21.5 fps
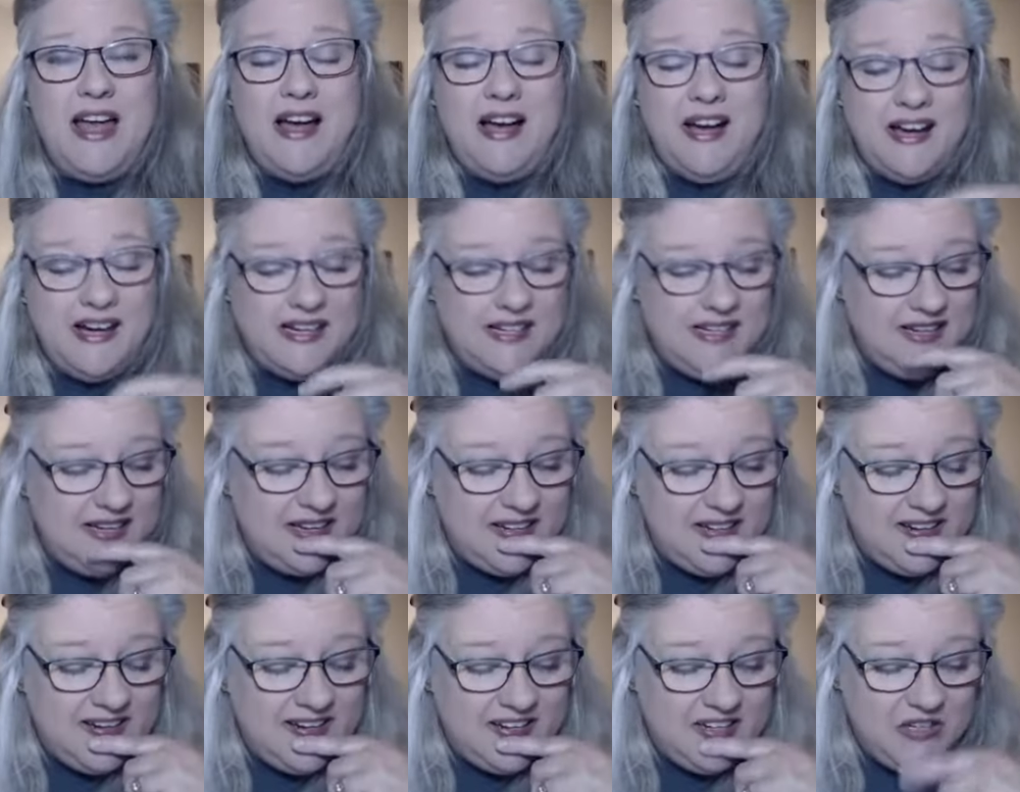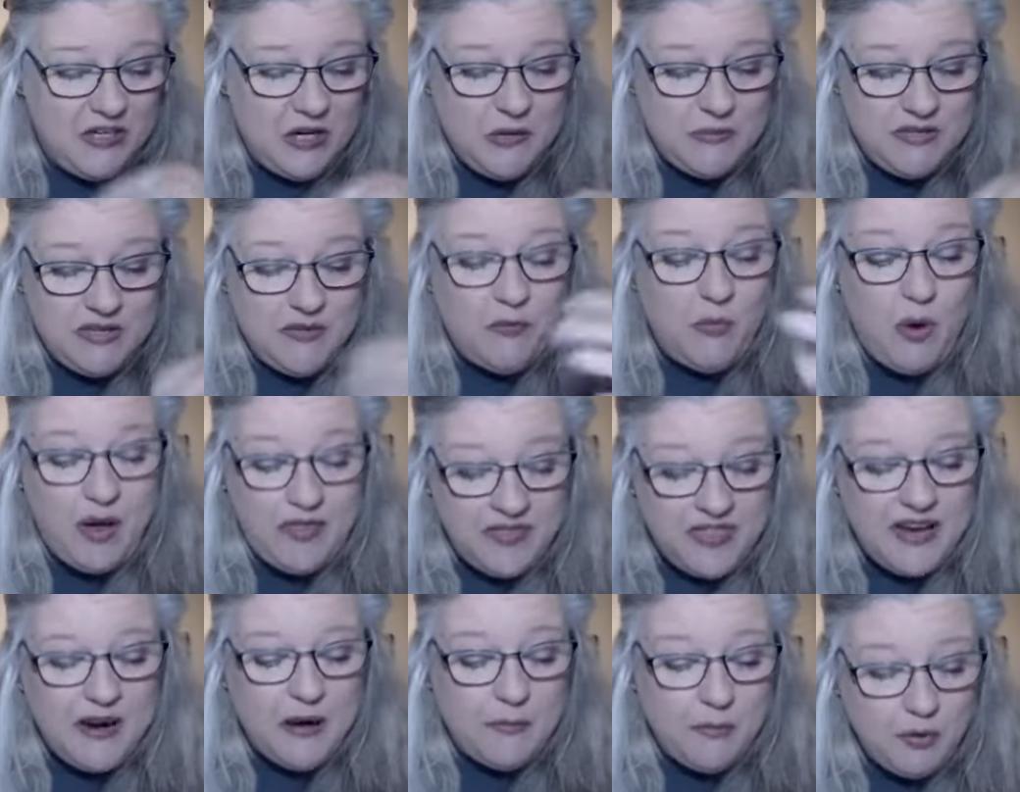uh, in in terms of
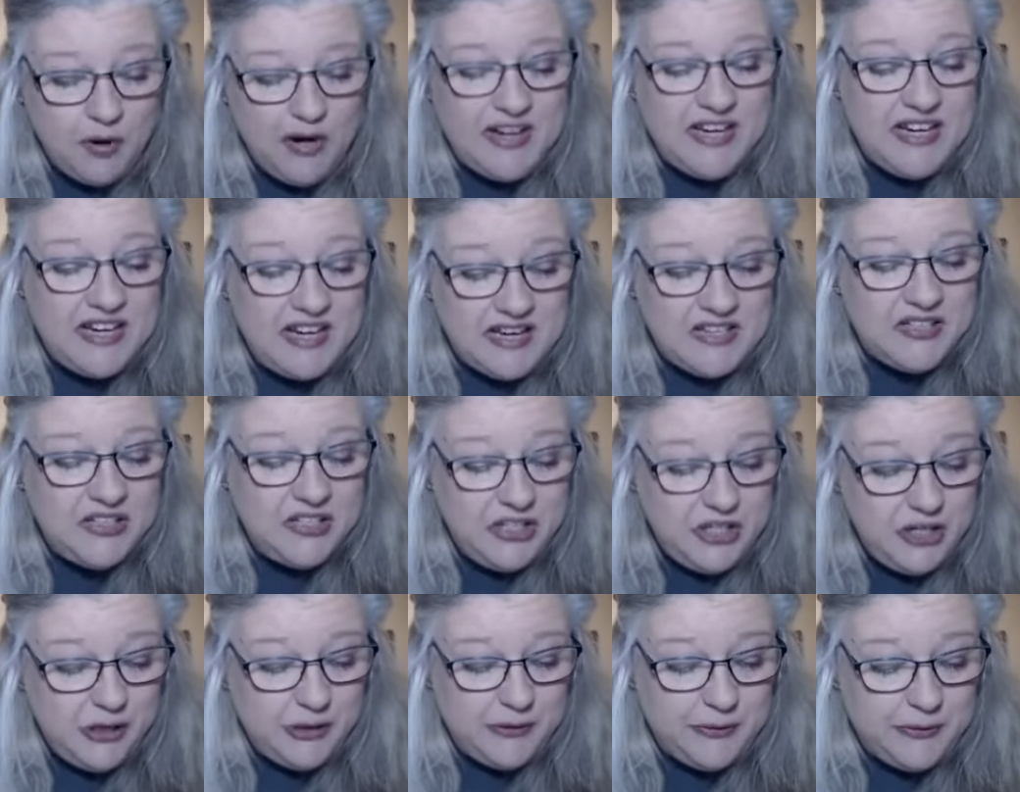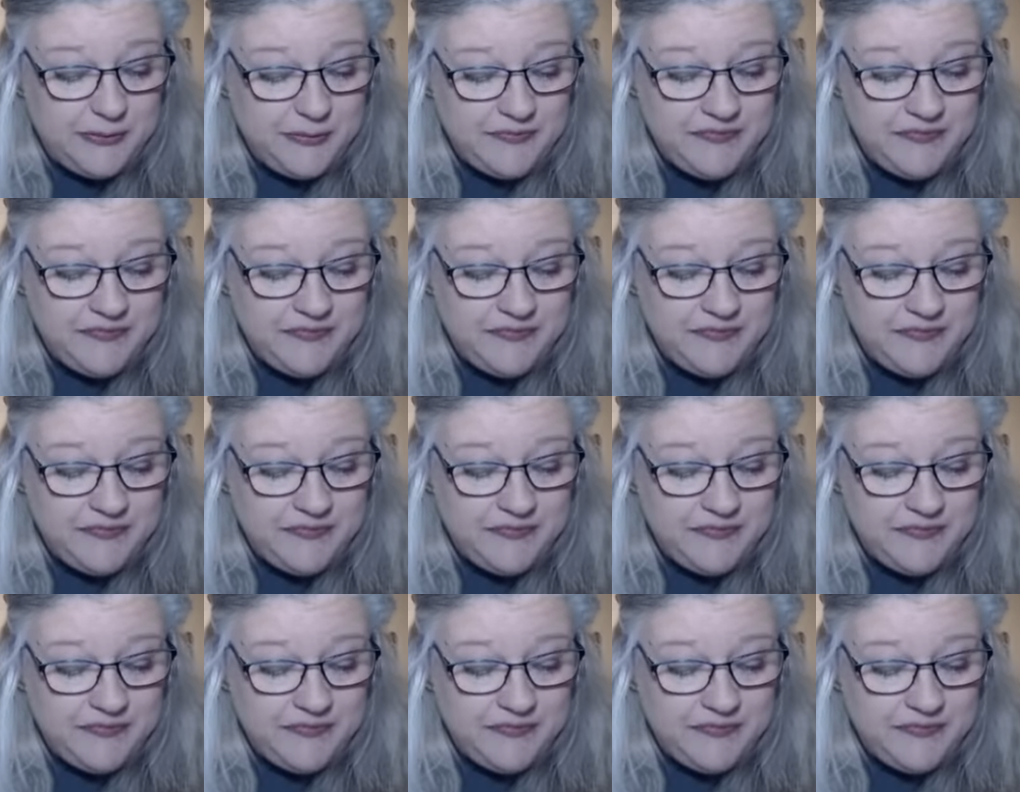what they are bringing us to.